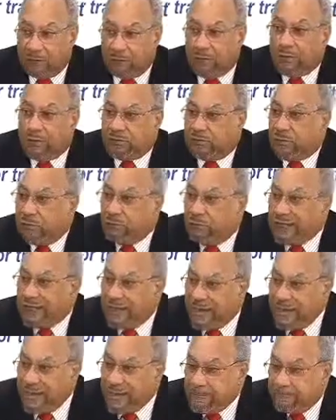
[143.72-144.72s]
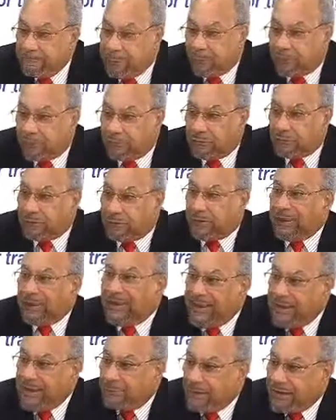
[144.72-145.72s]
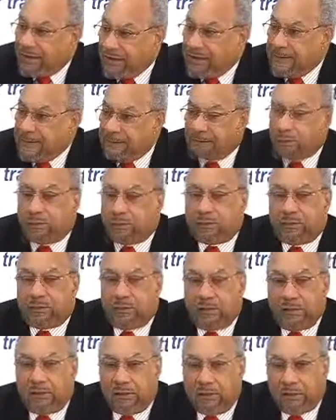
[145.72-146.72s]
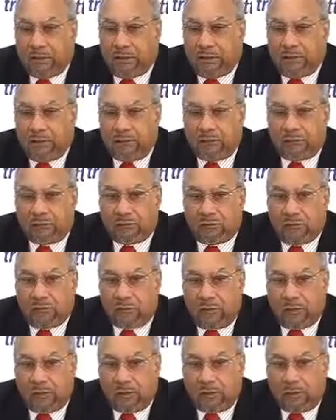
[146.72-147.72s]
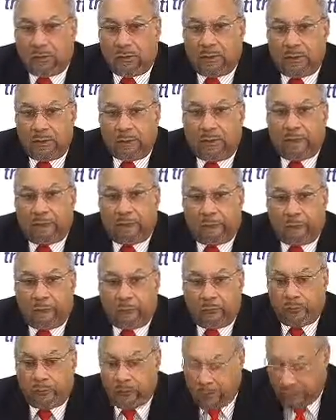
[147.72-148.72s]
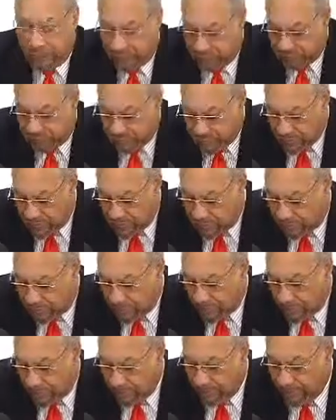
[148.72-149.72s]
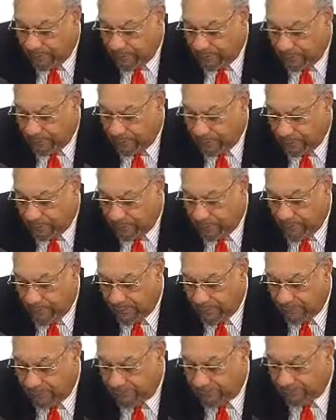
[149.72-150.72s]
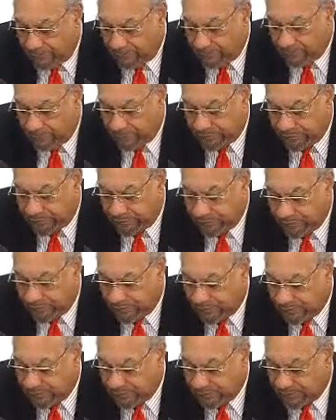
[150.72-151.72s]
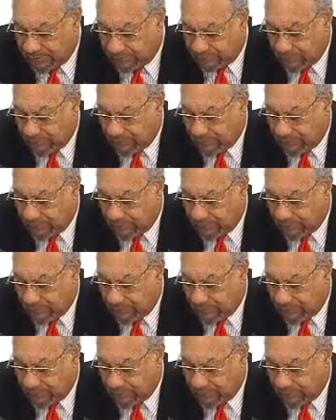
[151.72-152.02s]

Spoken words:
which would be input, labor input into the formulation of positions.